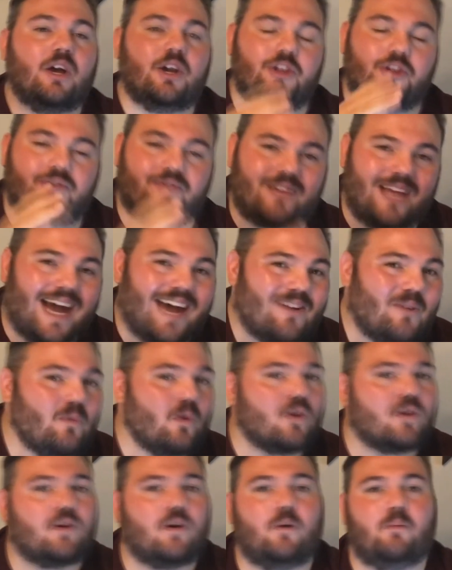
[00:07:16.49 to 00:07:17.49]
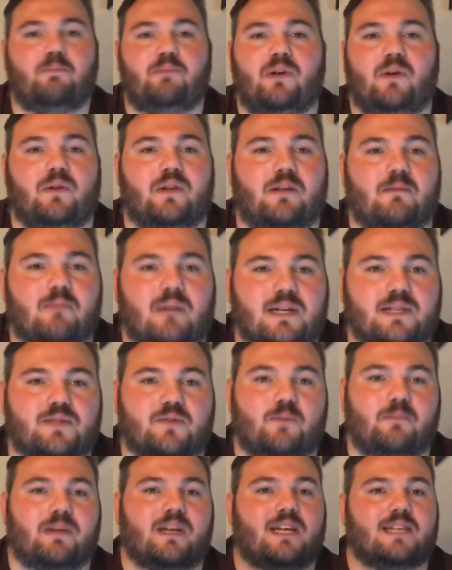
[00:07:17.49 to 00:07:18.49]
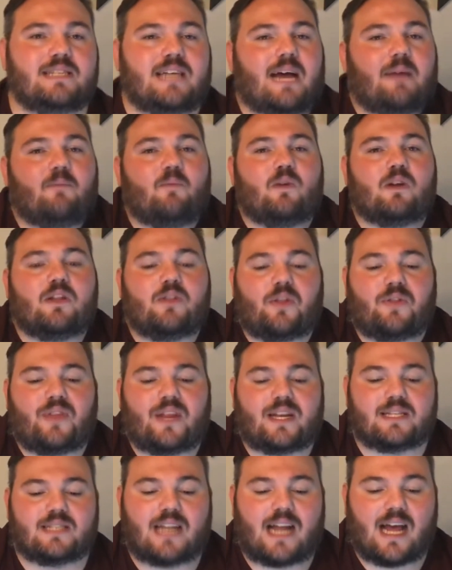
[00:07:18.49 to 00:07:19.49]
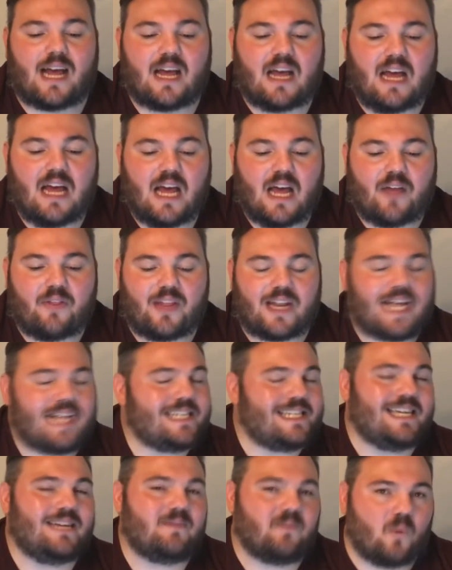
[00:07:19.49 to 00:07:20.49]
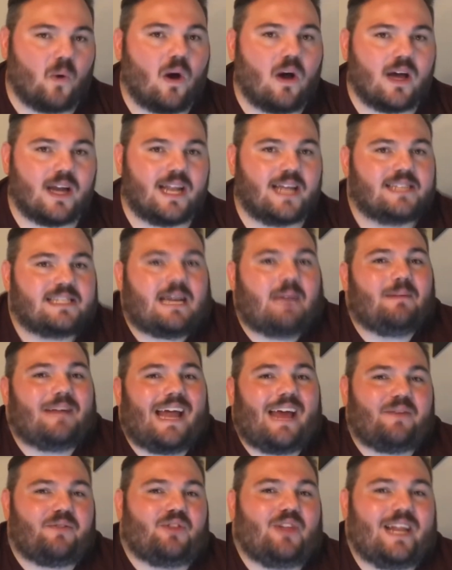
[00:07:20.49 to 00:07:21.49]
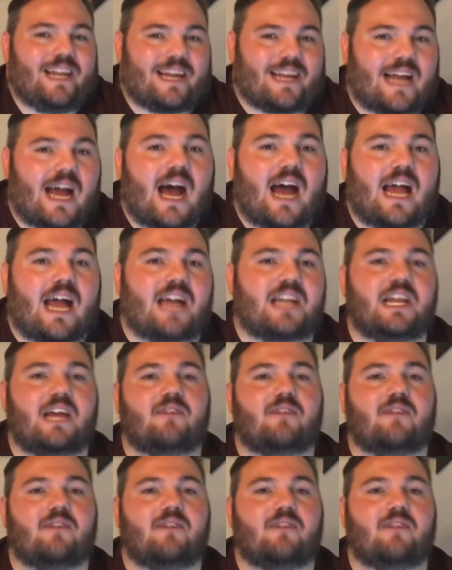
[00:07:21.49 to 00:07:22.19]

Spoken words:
You've got to work on building muscle, because one of the things that I didn't want is I'm an athletic guy.